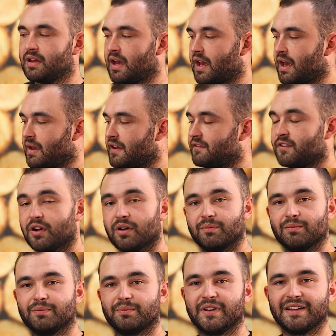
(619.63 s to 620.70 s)
If not,
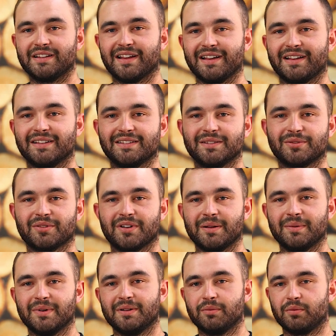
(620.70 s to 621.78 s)
please like and
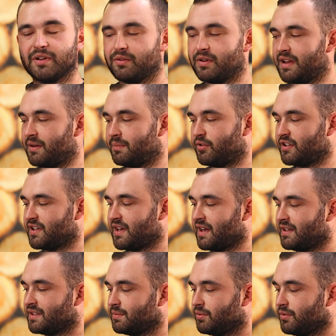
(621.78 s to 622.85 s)
subscribe. We really appreciate
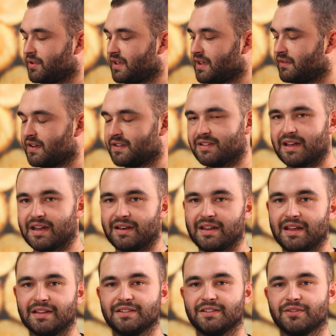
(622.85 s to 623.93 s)
any support you give us, and
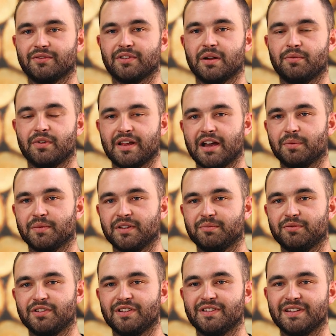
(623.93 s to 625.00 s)
hitting subscribe really helps us
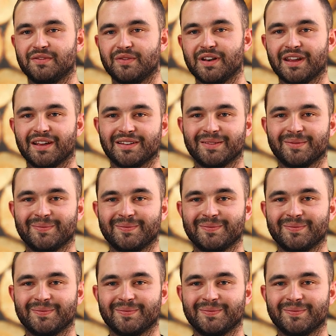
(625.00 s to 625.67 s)
produce these videos.